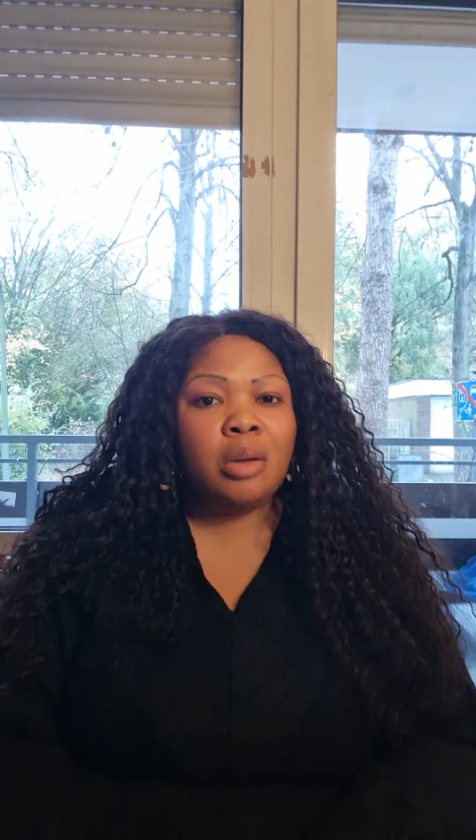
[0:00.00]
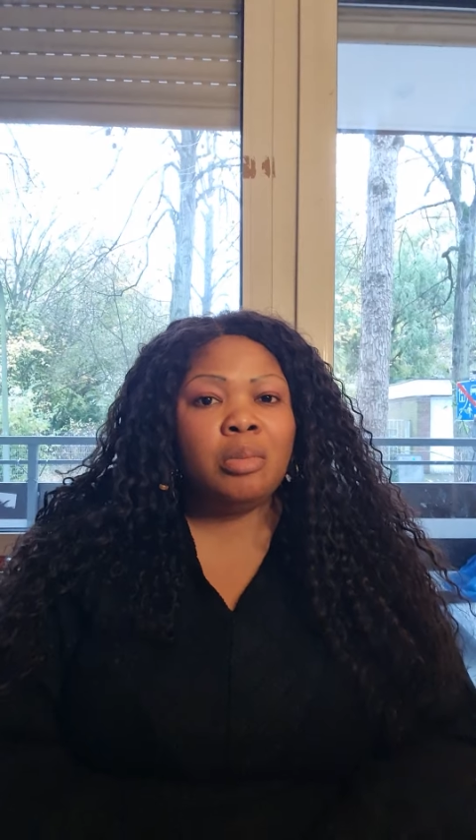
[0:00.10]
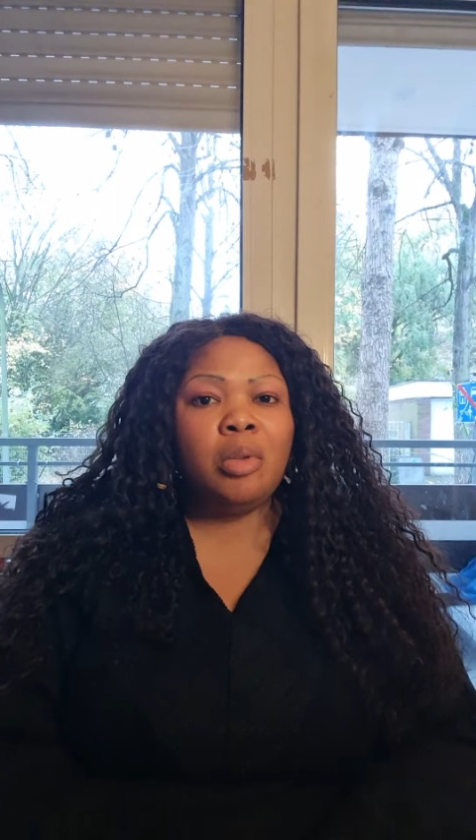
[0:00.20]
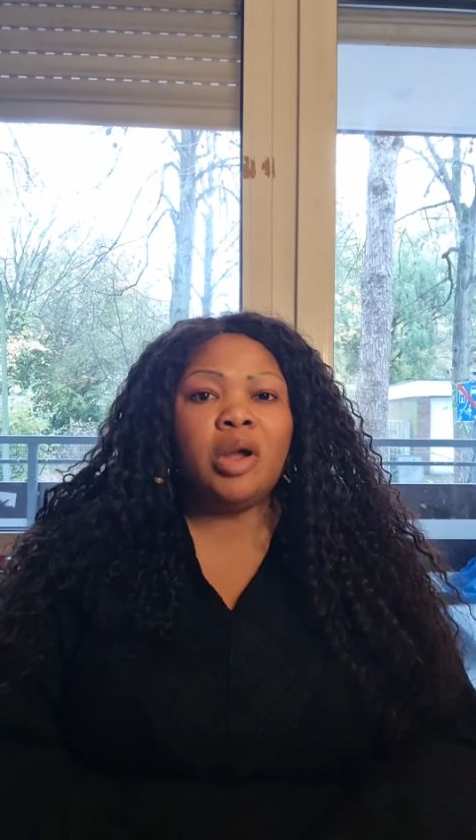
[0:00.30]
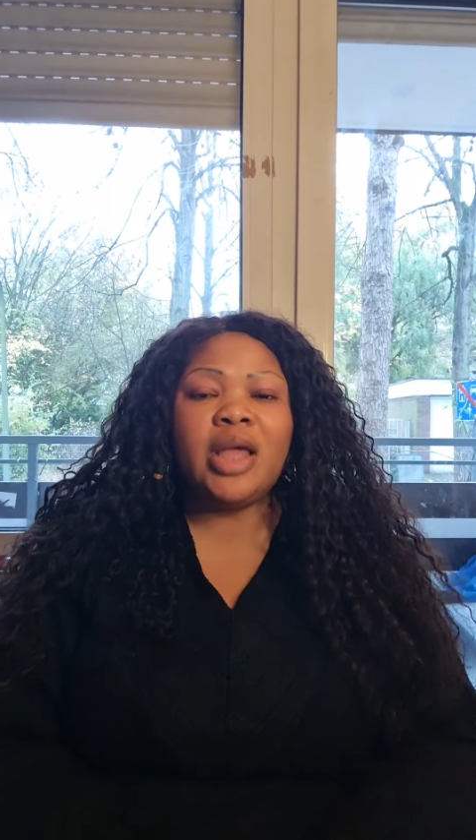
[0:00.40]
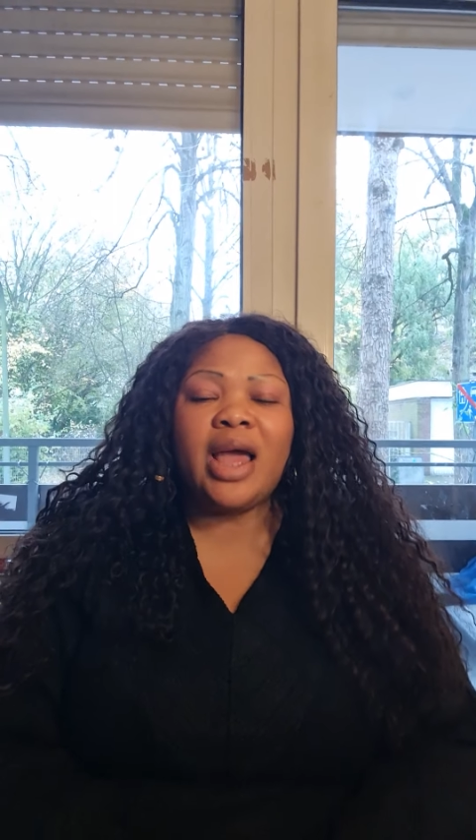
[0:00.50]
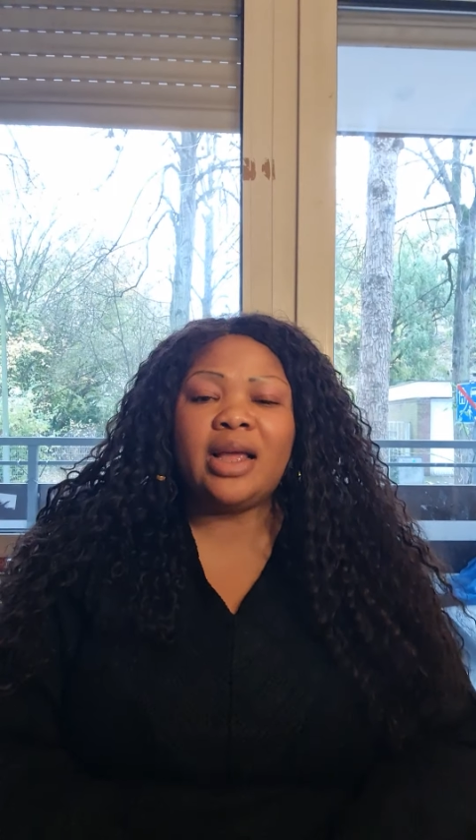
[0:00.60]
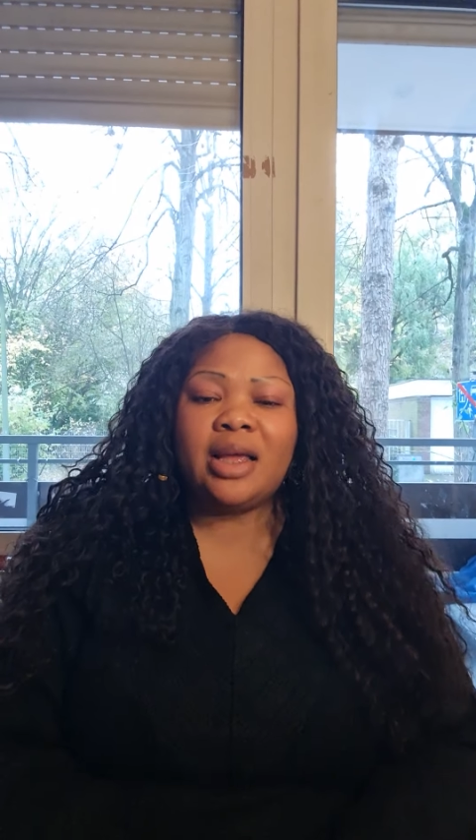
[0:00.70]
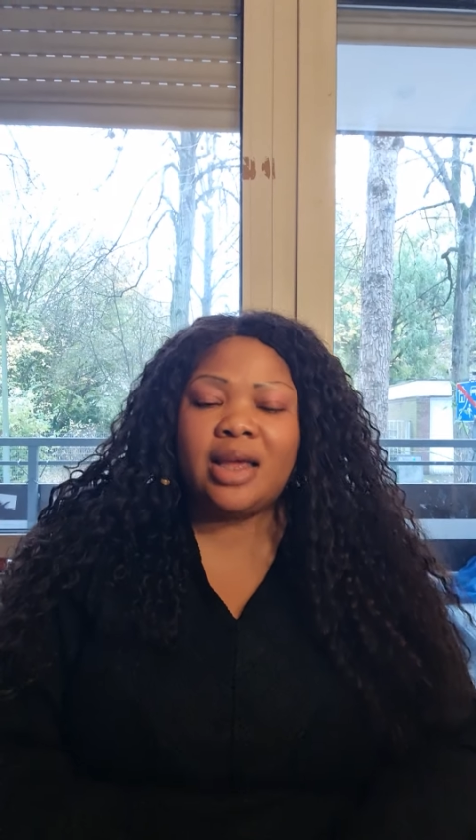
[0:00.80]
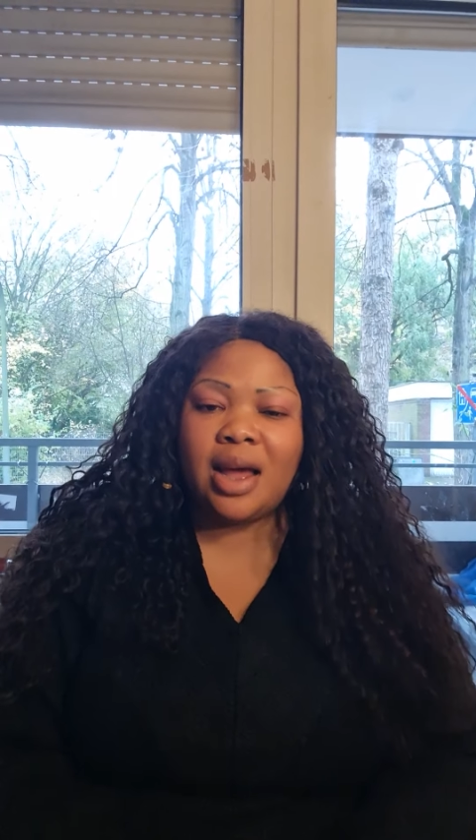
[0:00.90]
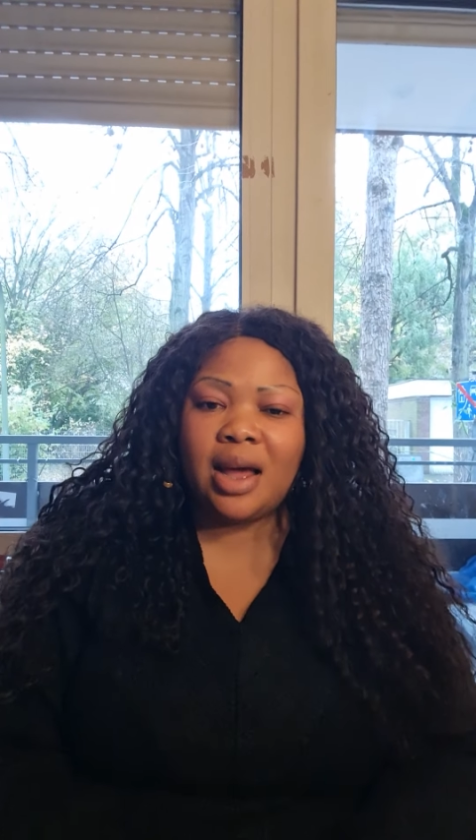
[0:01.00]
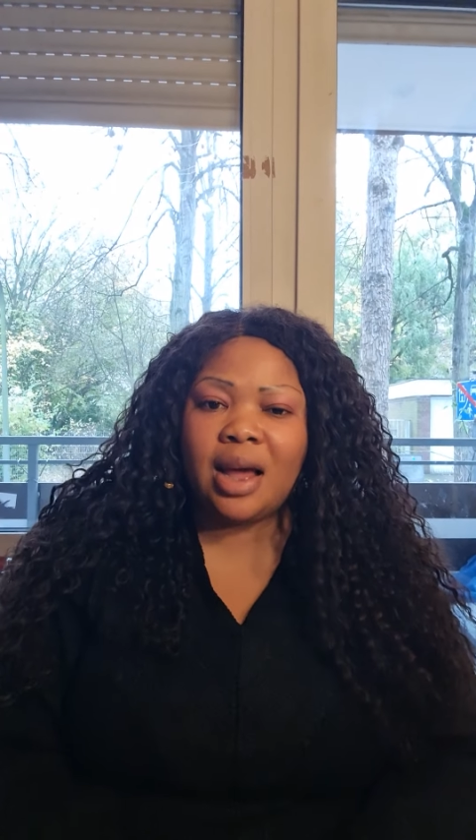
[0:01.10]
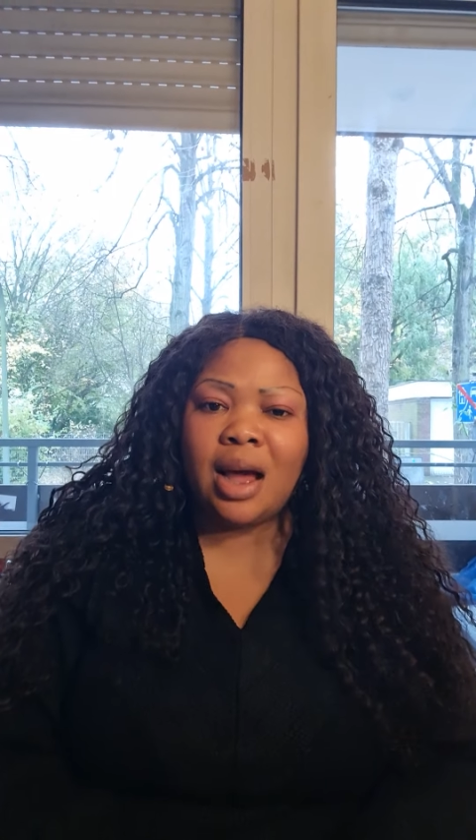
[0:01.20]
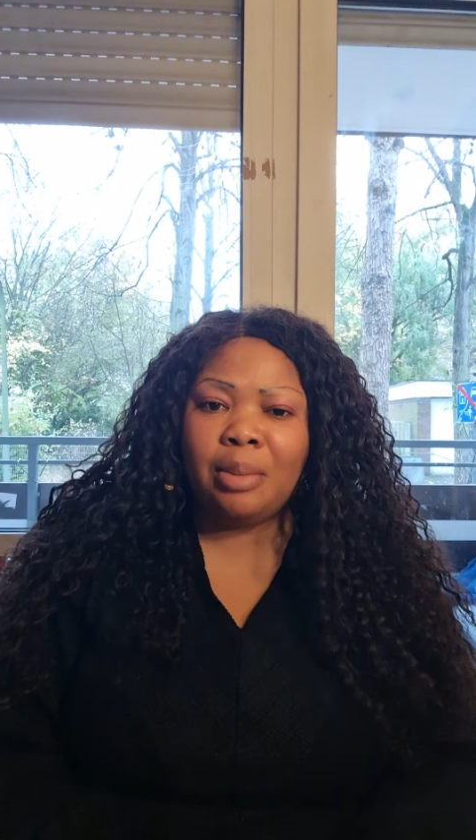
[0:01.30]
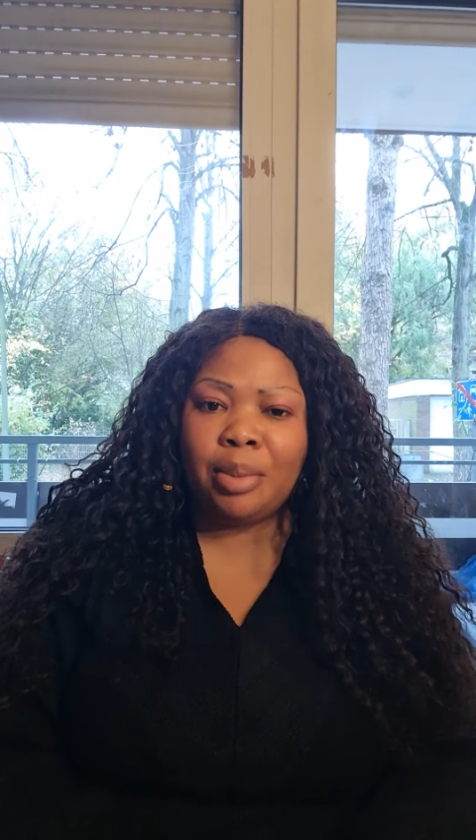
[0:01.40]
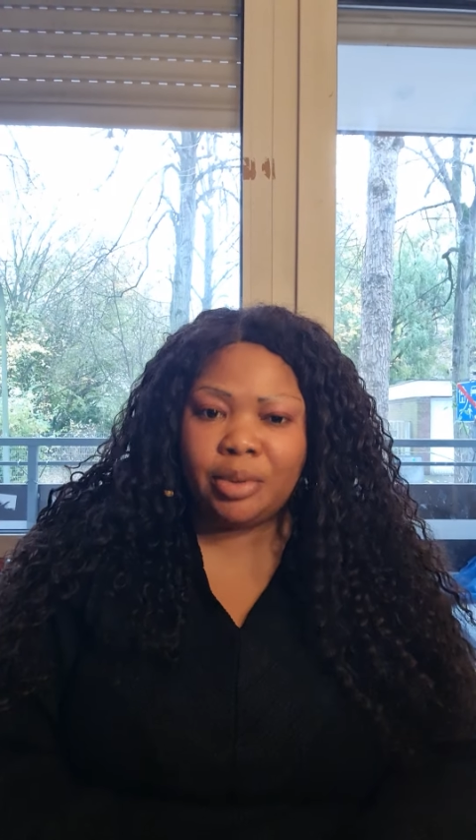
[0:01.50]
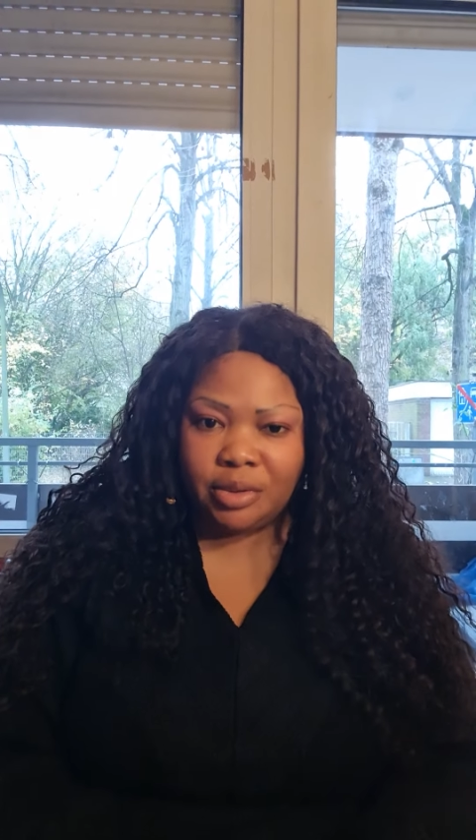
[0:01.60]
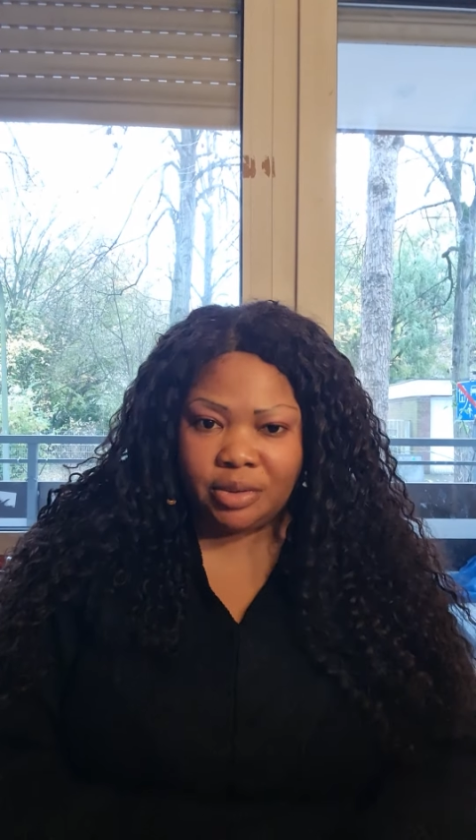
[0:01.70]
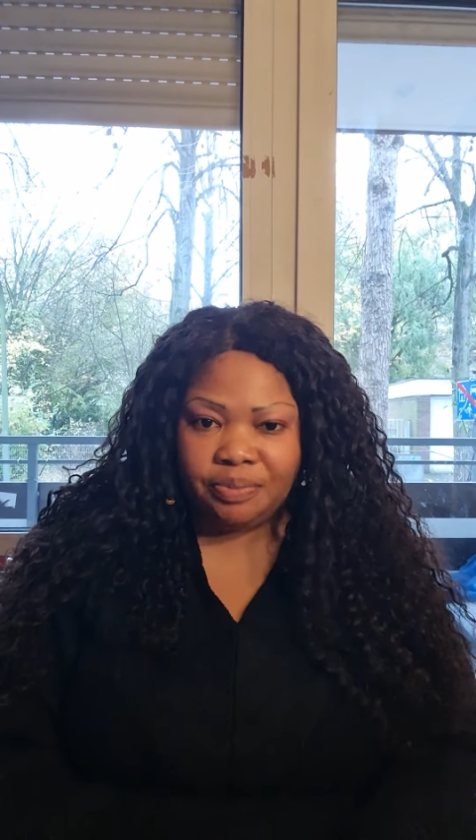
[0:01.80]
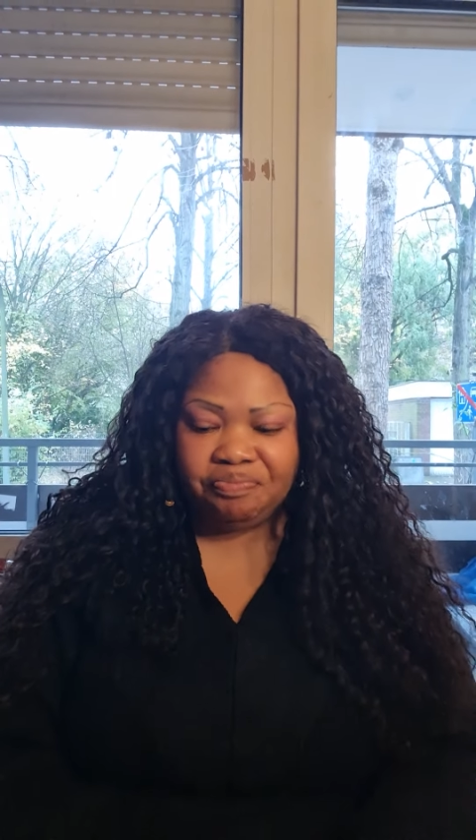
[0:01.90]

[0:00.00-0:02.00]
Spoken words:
Moya Kia album.